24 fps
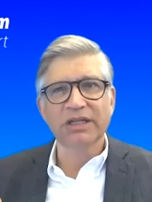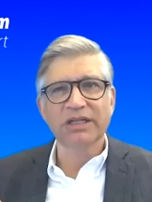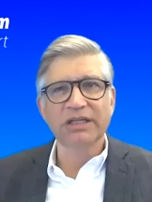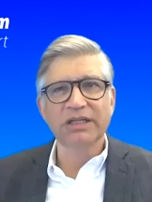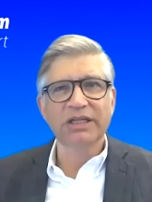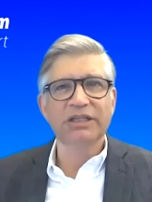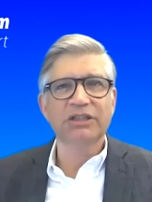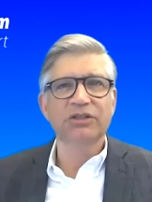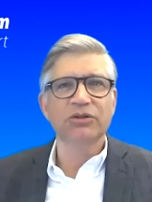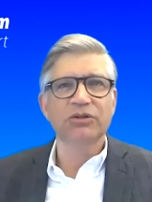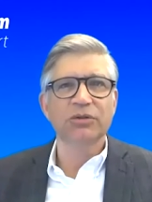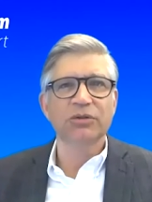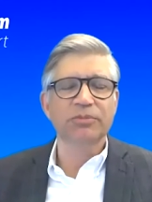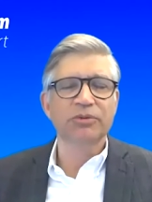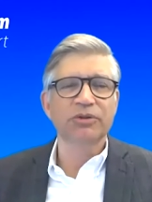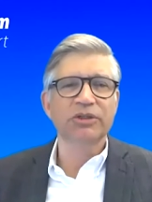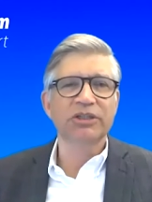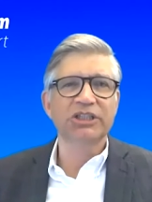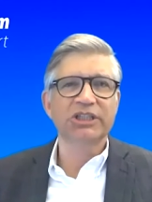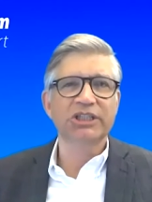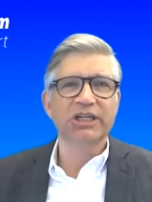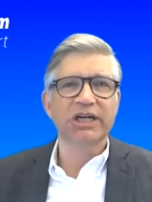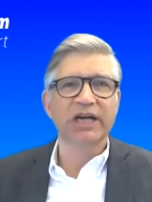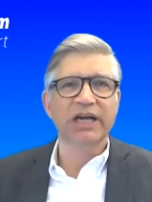need to
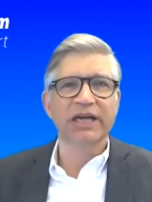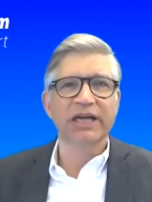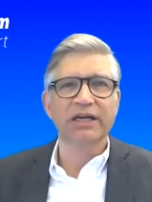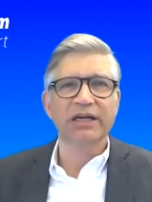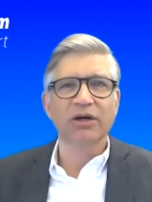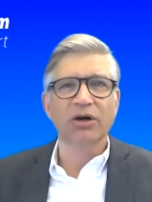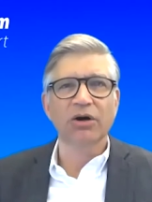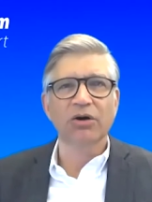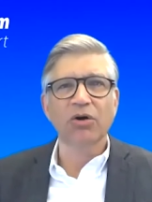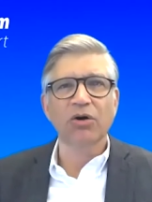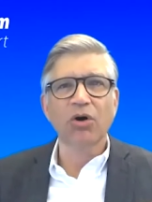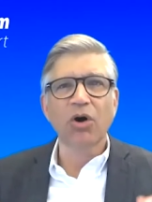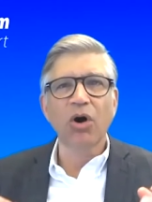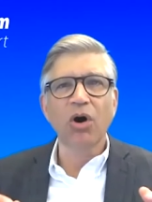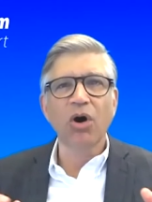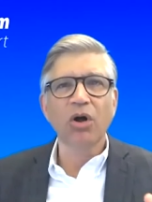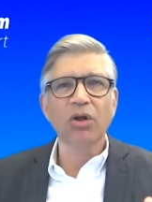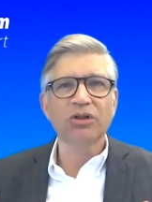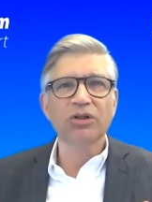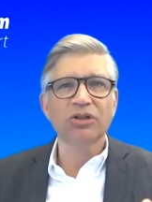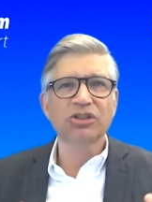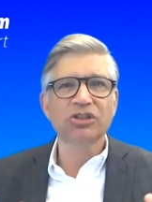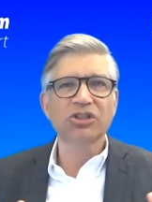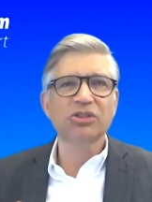appreciate are
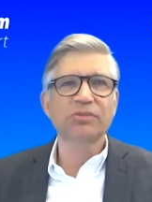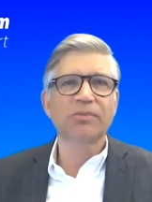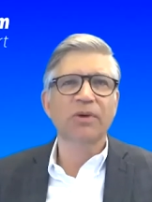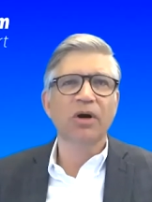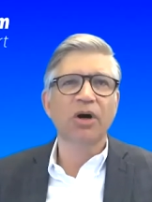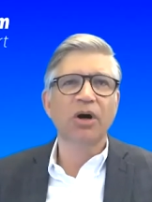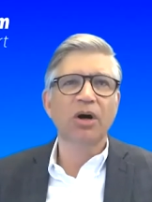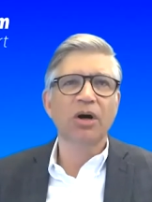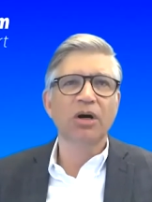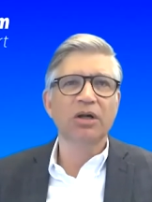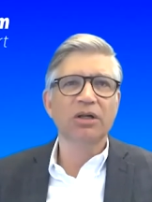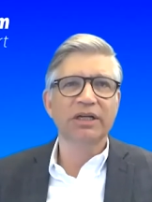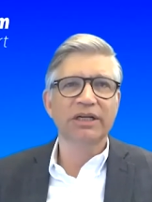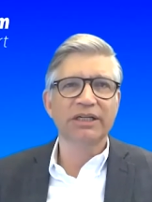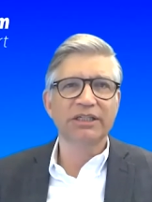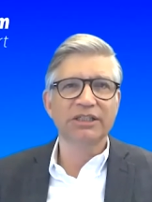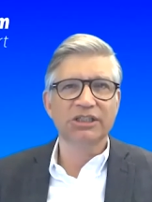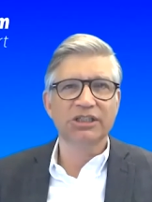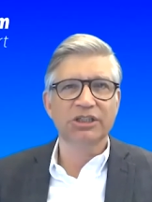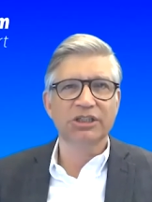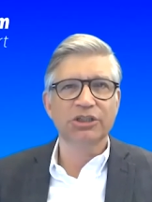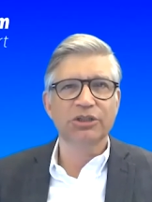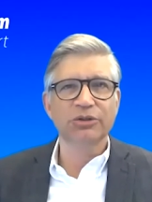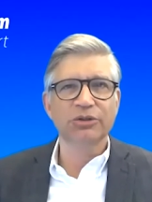all the small
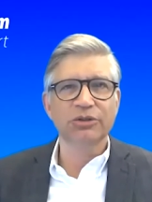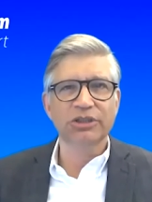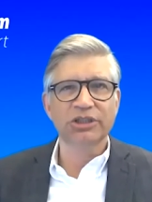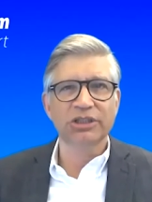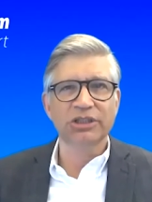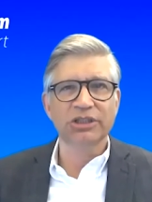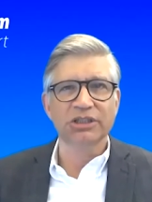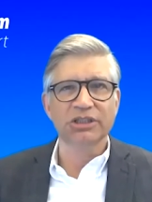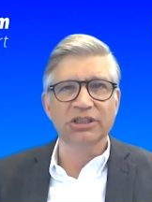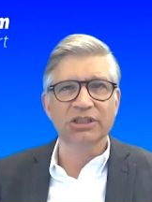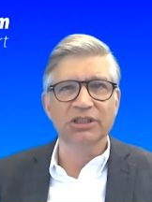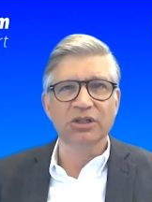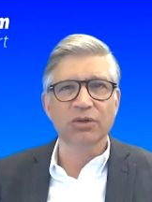institutions,